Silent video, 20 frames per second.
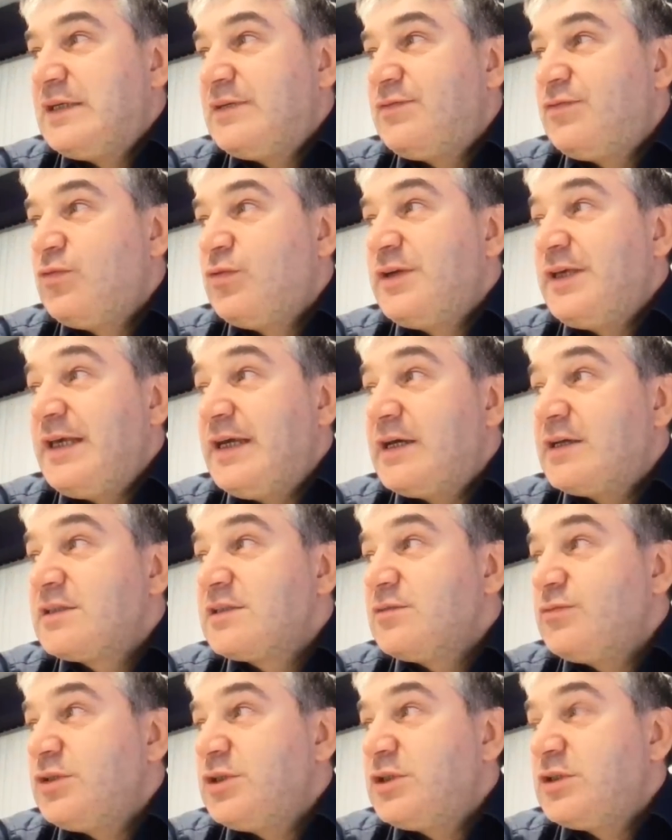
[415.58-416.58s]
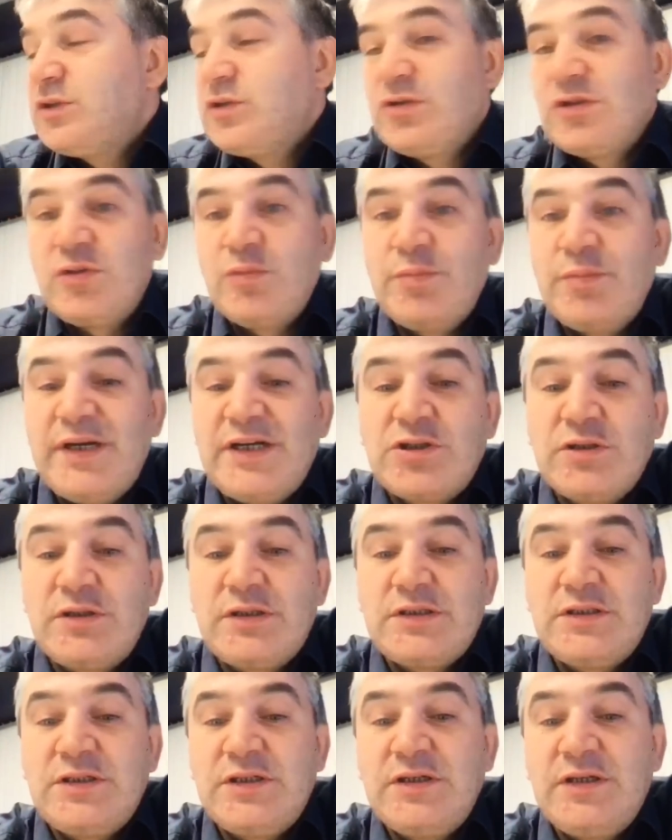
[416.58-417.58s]
four years with just sort of
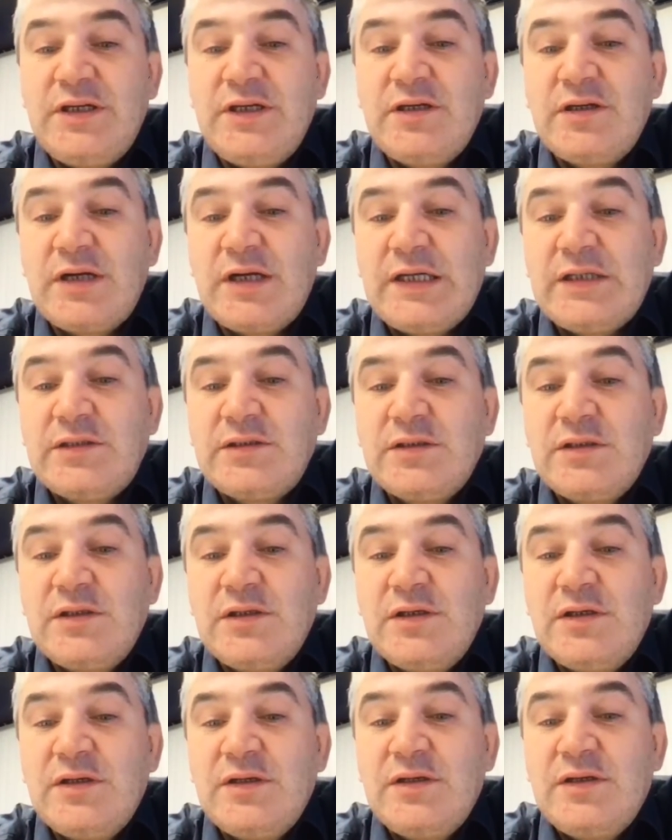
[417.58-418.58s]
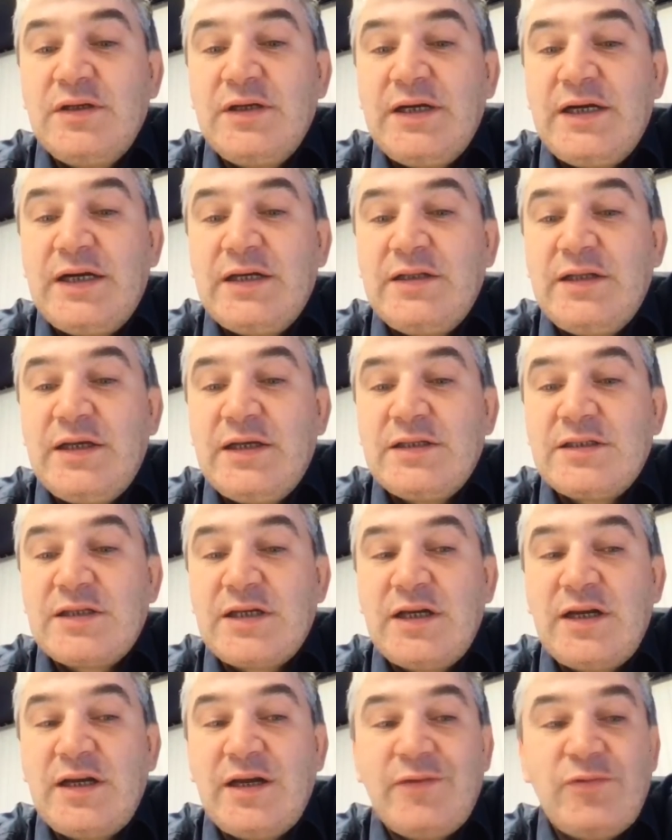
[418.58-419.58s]
bachelor's degree, right? And
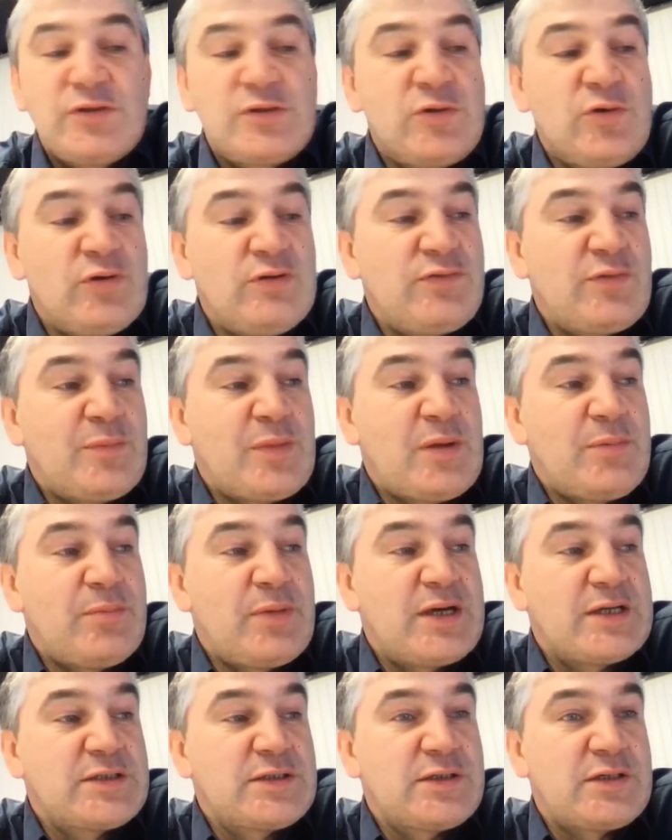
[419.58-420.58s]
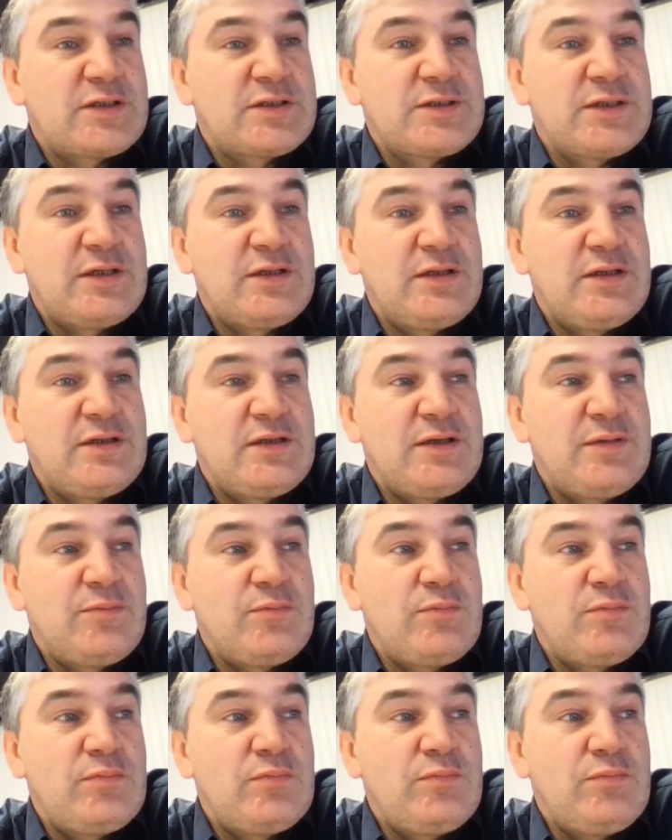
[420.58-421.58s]
then I was going for my master's, and then the
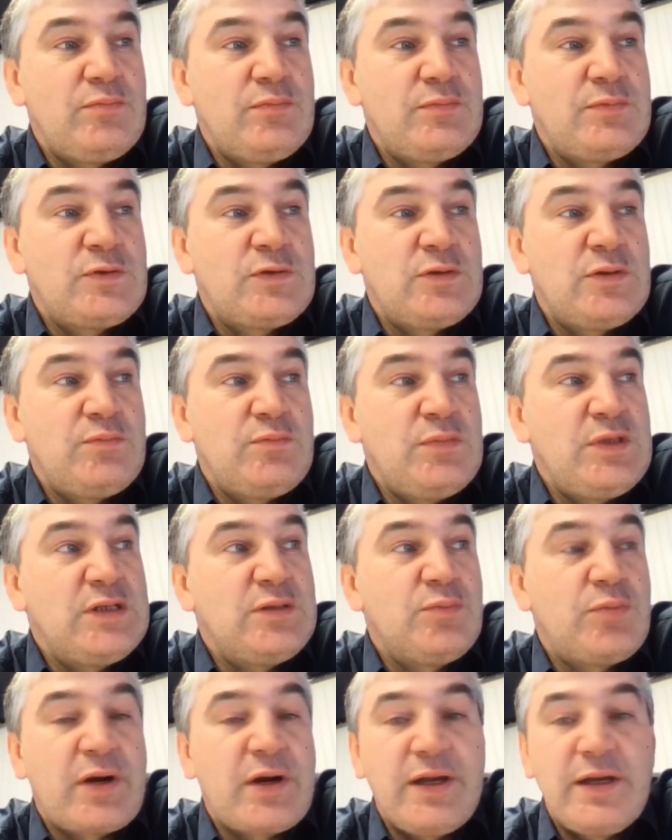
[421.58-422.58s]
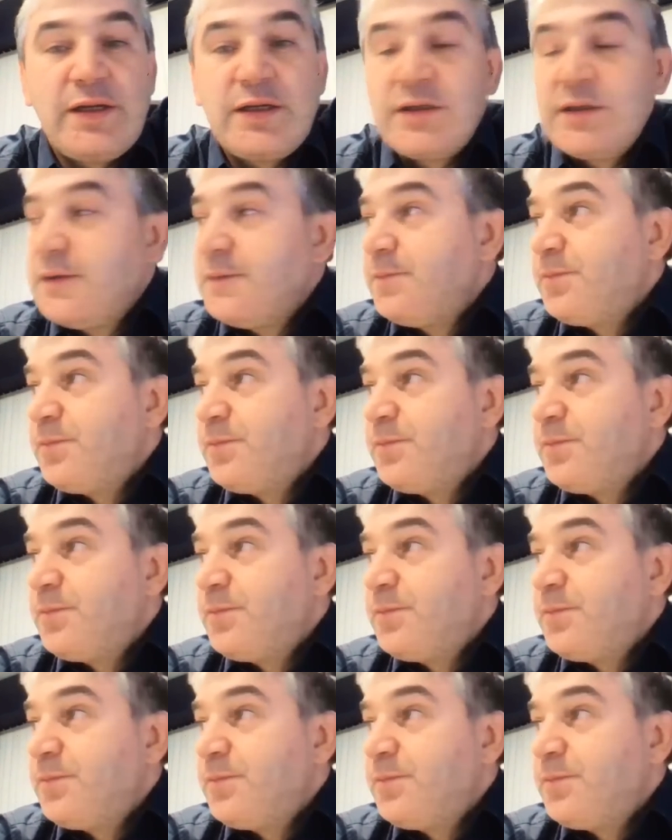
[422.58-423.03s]
mid break,